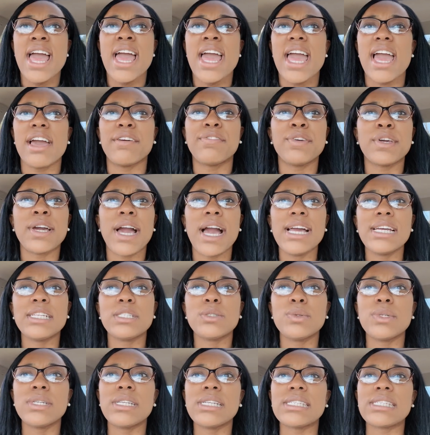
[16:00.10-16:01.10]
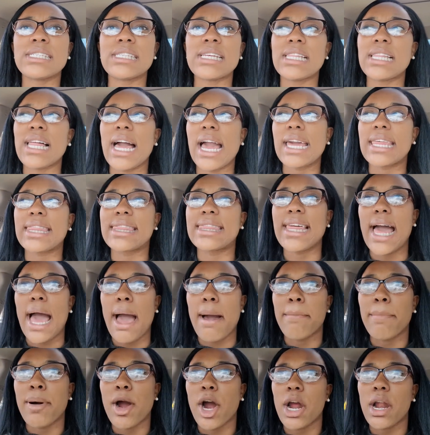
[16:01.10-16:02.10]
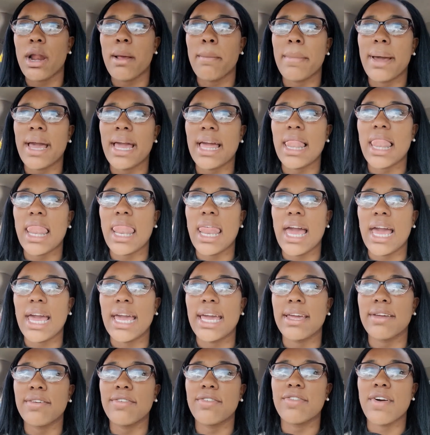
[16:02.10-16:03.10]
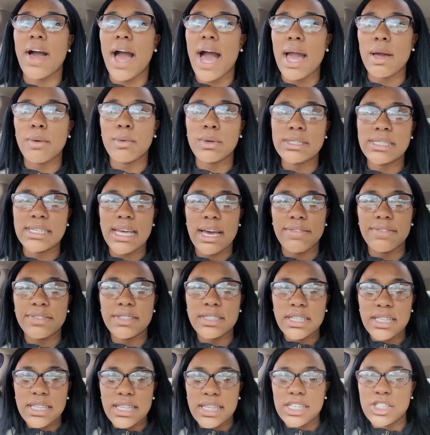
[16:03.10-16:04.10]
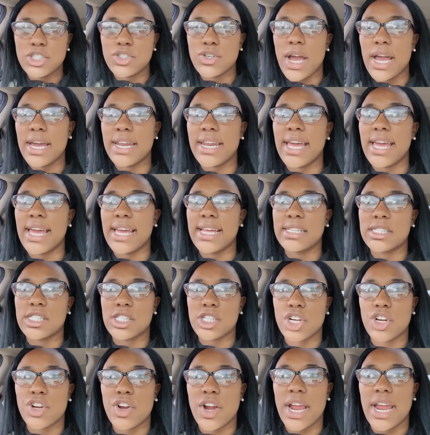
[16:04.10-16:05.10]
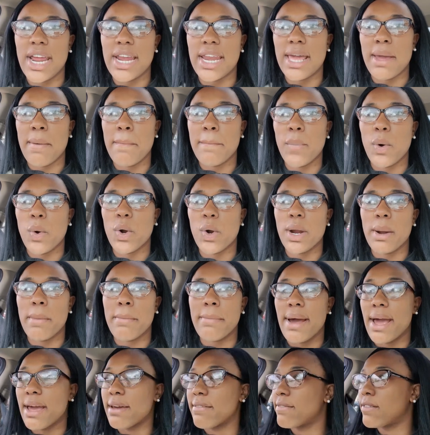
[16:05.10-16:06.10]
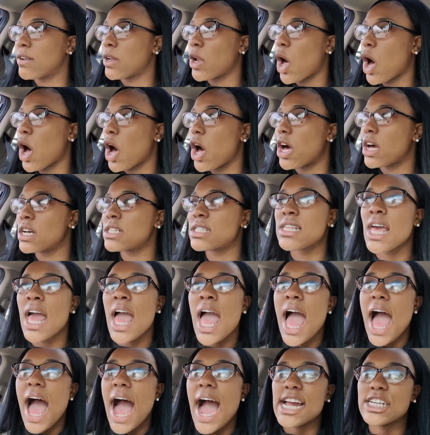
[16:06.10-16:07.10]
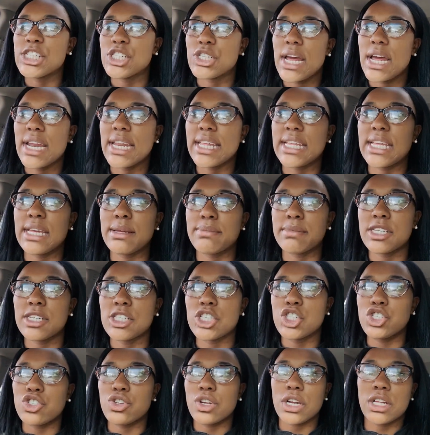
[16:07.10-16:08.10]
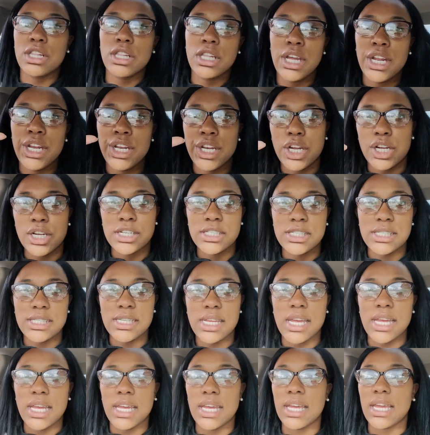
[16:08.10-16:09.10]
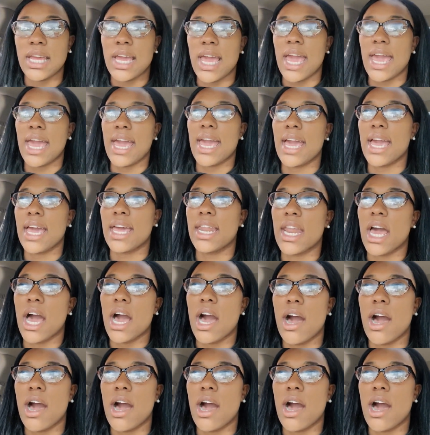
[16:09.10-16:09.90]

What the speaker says: If you guys want to see, like, that part of my life, I will definitely try to integrate it more in my vlogs. I try to keep this strictly nursing and,